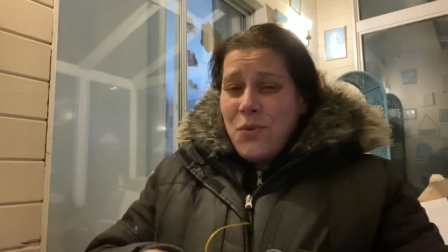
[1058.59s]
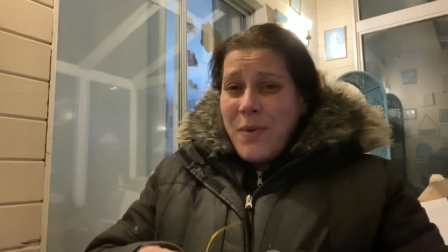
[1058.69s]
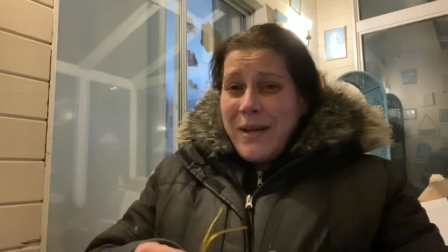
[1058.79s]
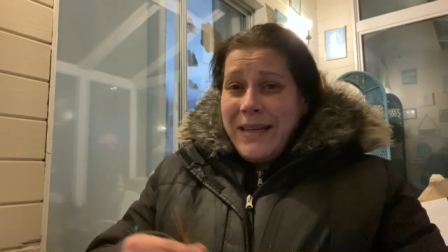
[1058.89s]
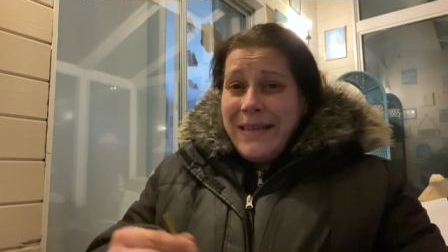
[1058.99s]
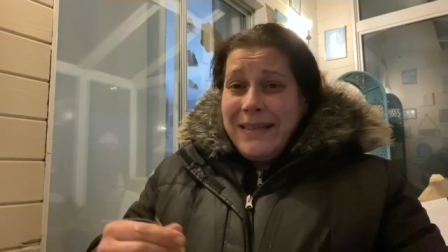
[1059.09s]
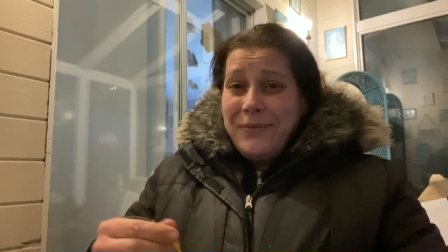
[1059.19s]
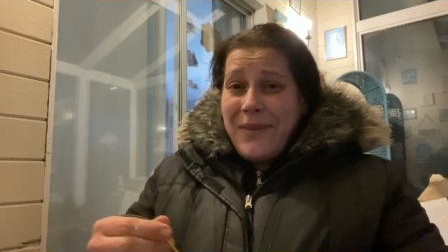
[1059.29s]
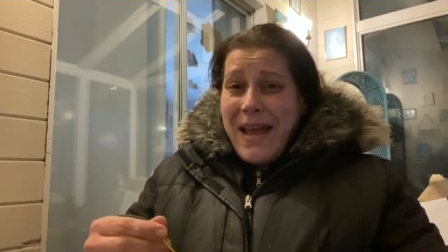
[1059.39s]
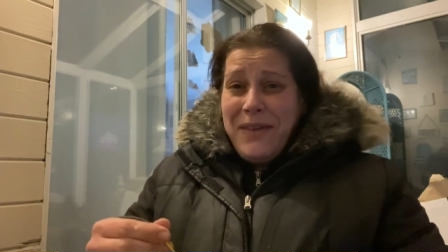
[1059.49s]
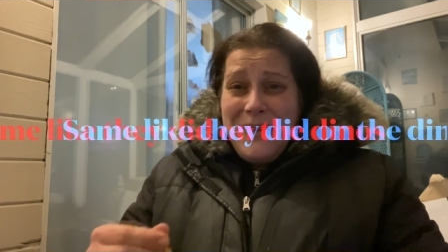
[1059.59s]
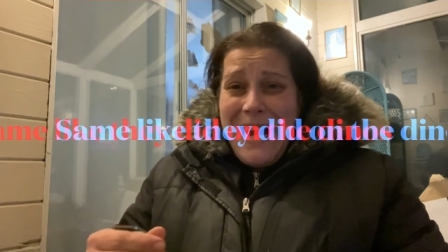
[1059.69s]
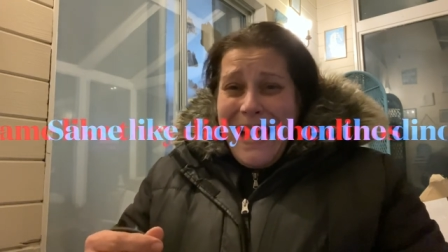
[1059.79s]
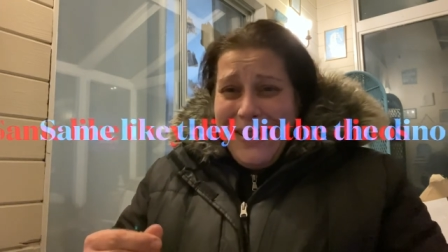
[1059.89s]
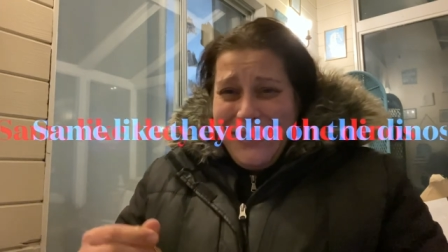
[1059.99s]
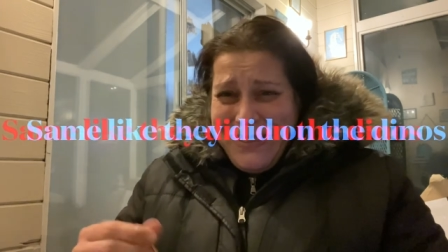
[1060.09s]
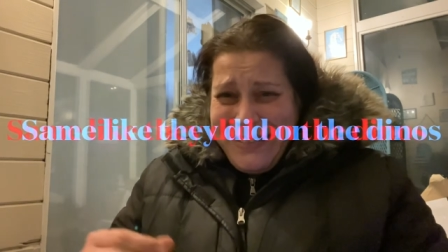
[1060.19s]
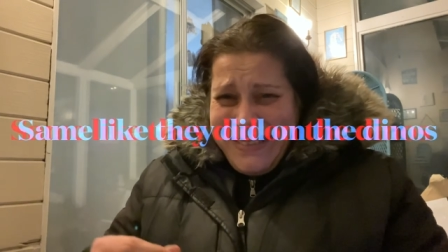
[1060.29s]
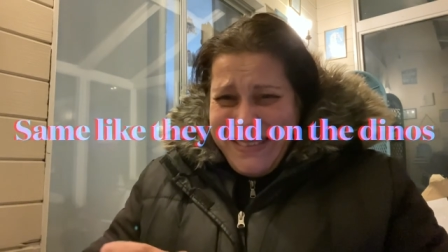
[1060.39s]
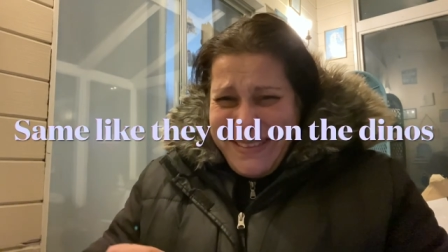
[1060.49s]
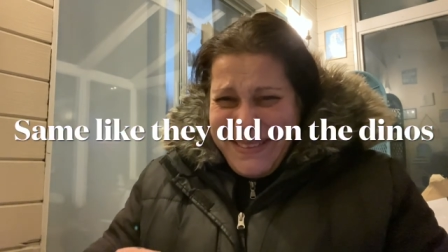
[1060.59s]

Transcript: $25.